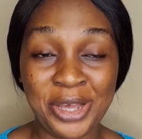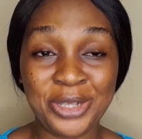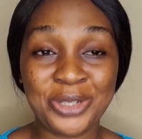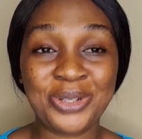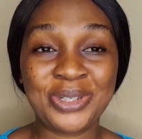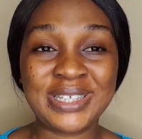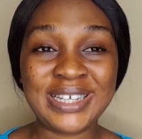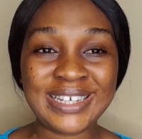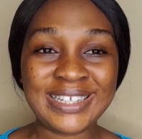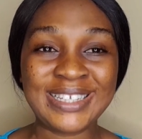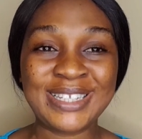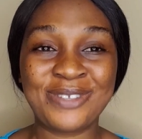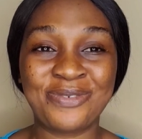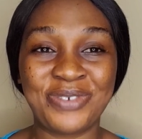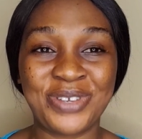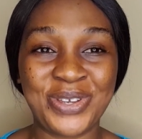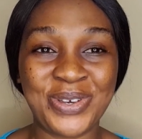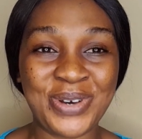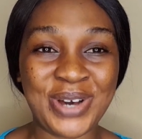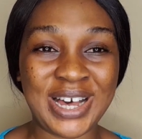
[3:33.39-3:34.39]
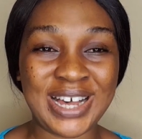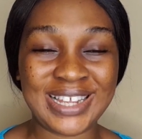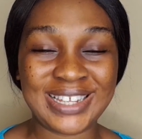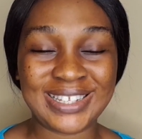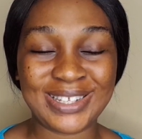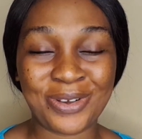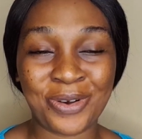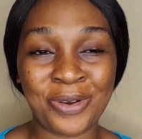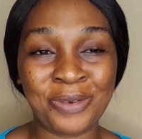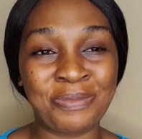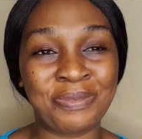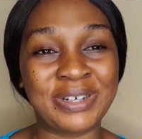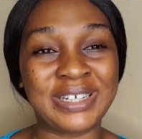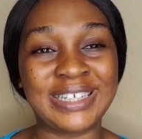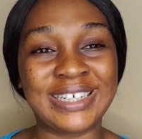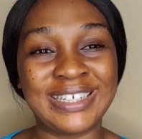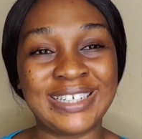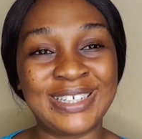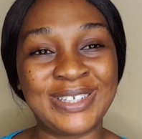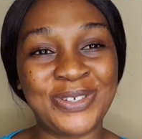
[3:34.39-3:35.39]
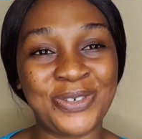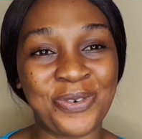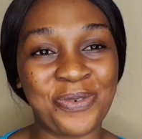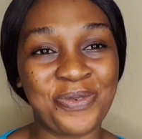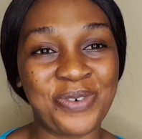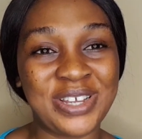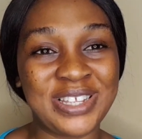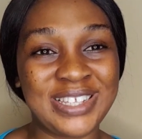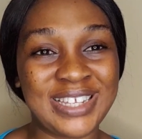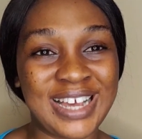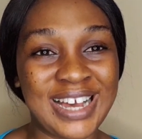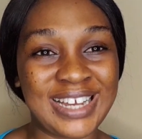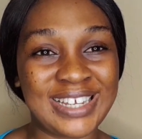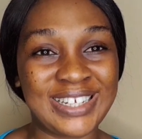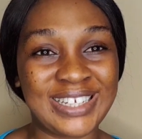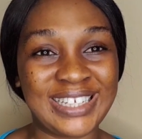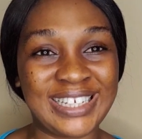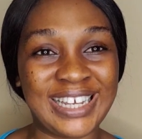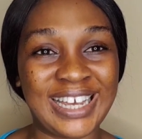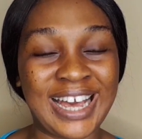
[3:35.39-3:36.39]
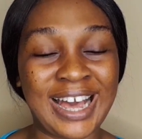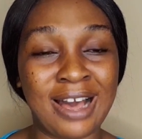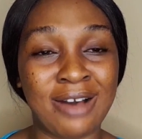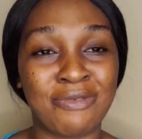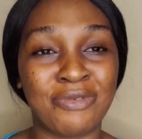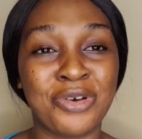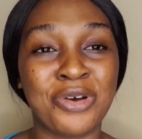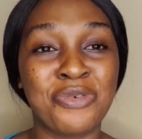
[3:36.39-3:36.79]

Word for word: So take this video as God bringing it your way to actually have